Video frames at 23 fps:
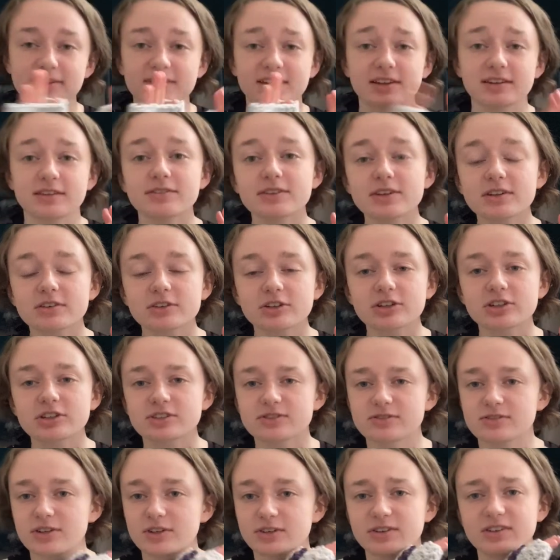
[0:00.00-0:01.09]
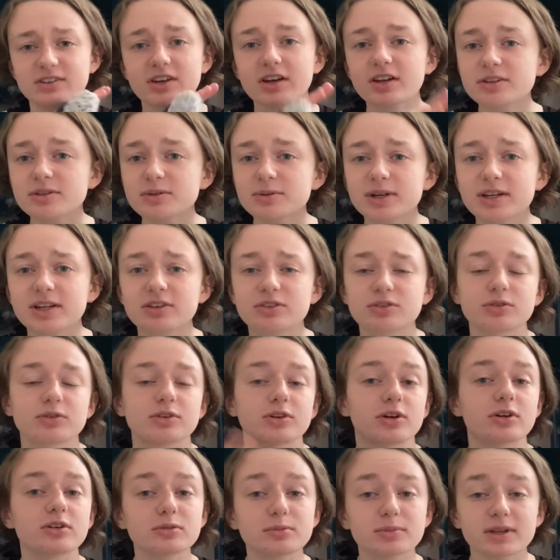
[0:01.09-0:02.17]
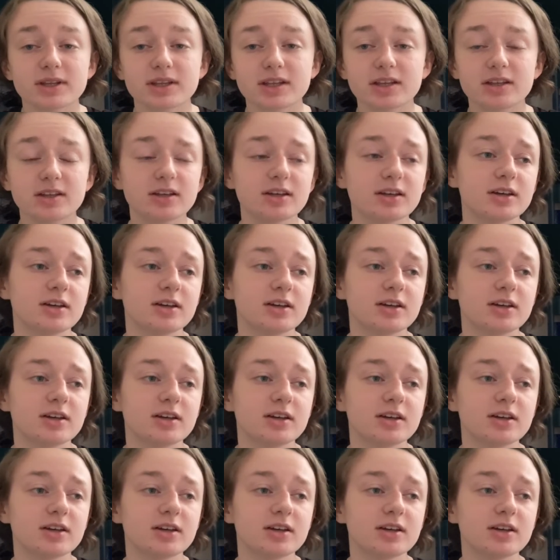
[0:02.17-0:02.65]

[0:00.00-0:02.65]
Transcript: I love this yarn in various colorways or Yarn Bee